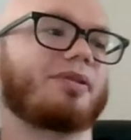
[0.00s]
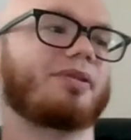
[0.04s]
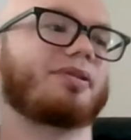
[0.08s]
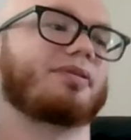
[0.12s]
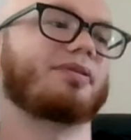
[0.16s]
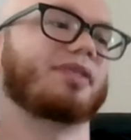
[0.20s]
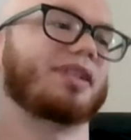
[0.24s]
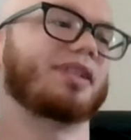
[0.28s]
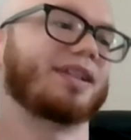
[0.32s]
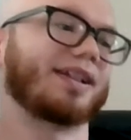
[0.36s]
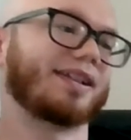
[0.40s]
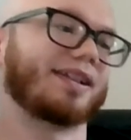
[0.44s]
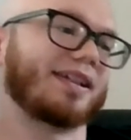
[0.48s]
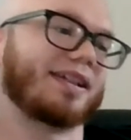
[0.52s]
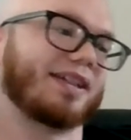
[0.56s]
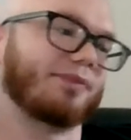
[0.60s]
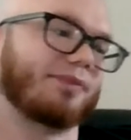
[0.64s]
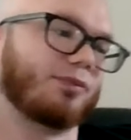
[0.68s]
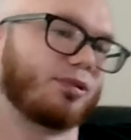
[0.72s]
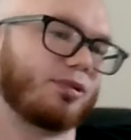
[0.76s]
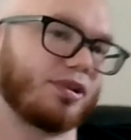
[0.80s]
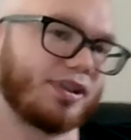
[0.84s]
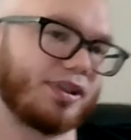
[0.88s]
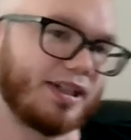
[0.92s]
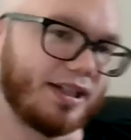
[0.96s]
I'd really like to get
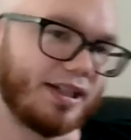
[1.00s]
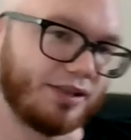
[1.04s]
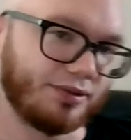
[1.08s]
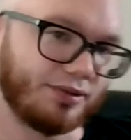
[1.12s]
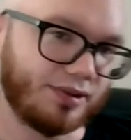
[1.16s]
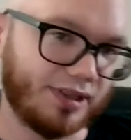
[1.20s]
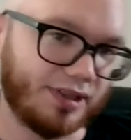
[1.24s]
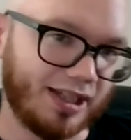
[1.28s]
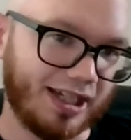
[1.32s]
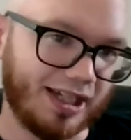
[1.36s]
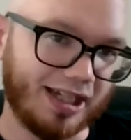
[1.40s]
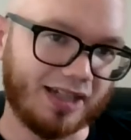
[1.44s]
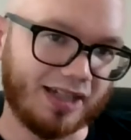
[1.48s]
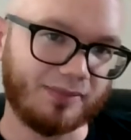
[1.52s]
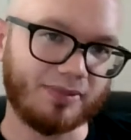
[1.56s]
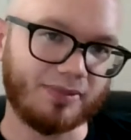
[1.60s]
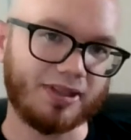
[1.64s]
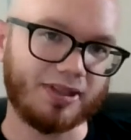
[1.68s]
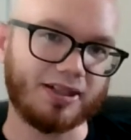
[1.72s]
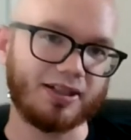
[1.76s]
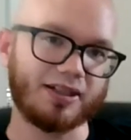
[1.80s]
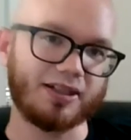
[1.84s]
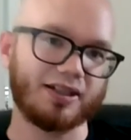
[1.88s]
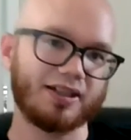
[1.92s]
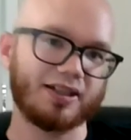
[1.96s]
more into
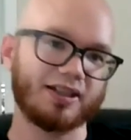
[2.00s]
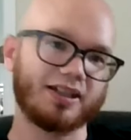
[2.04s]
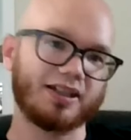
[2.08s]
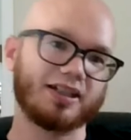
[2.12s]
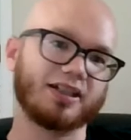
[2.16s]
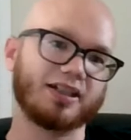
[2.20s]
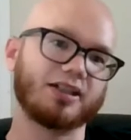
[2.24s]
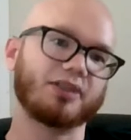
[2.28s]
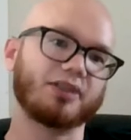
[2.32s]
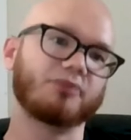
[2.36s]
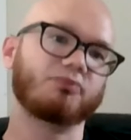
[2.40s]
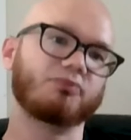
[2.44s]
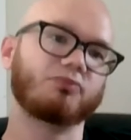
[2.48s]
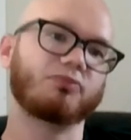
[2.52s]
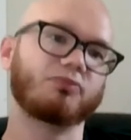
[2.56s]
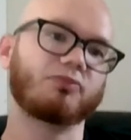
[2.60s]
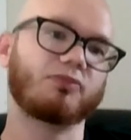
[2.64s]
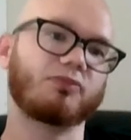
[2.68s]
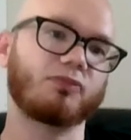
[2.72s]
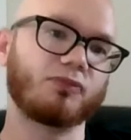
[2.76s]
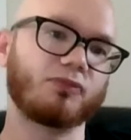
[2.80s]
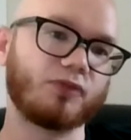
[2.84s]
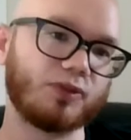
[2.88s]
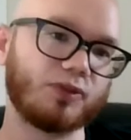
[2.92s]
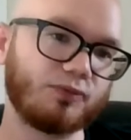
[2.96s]
entertainment uh,
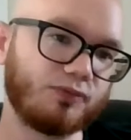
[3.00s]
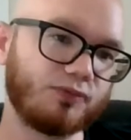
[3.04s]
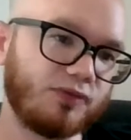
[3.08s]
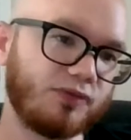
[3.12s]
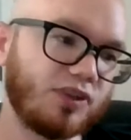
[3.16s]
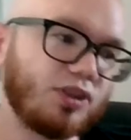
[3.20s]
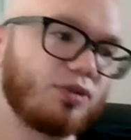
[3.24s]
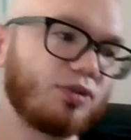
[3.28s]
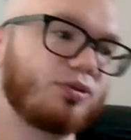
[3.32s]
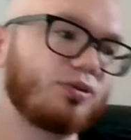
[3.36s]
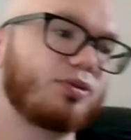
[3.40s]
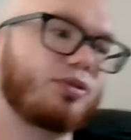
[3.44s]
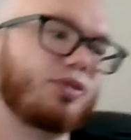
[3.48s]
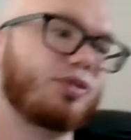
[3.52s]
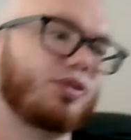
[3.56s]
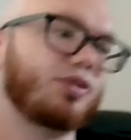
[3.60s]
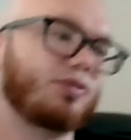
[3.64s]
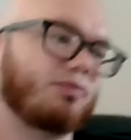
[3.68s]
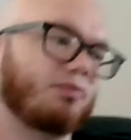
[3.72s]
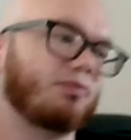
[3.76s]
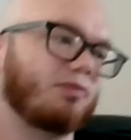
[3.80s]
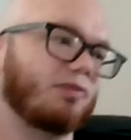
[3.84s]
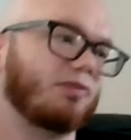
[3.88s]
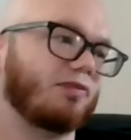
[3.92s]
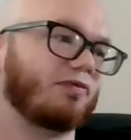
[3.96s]
reviews,
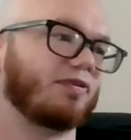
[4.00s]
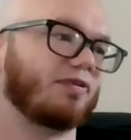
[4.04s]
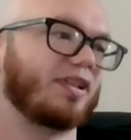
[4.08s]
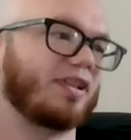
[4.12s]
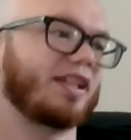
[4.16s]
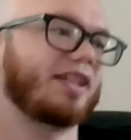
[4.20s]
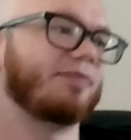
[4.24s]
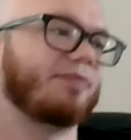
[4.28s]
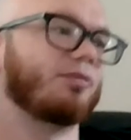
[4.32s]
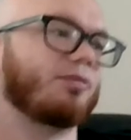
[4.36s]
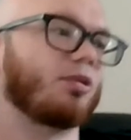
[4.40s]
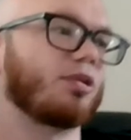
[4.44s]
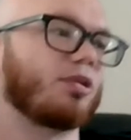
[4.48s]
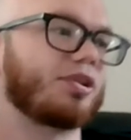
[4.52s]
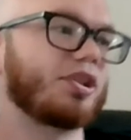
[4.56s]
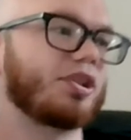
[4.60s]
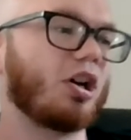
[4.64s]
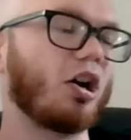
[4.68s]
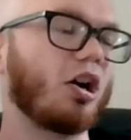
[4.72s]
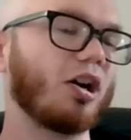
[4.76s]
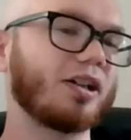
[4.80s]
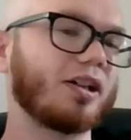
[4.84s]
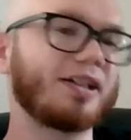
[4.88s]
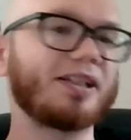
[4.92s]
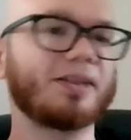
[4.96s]
really more
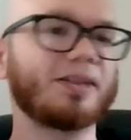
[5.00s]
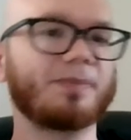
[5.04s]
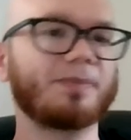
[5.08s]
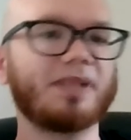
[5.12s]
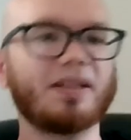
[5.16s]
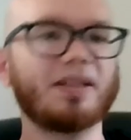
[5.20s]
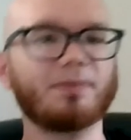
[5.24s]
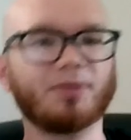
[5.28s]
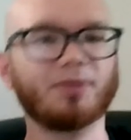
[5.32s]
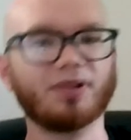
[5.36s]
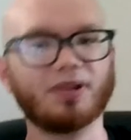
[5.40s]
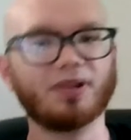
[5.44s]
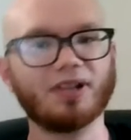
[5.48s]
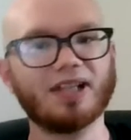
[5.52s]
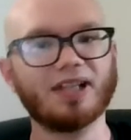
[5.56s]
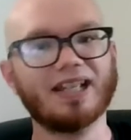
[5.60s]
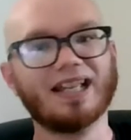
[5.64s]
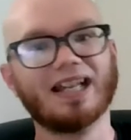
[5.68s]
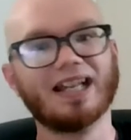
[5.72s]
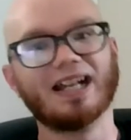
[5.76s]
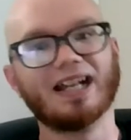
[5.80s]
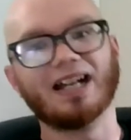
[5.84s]
talking to people.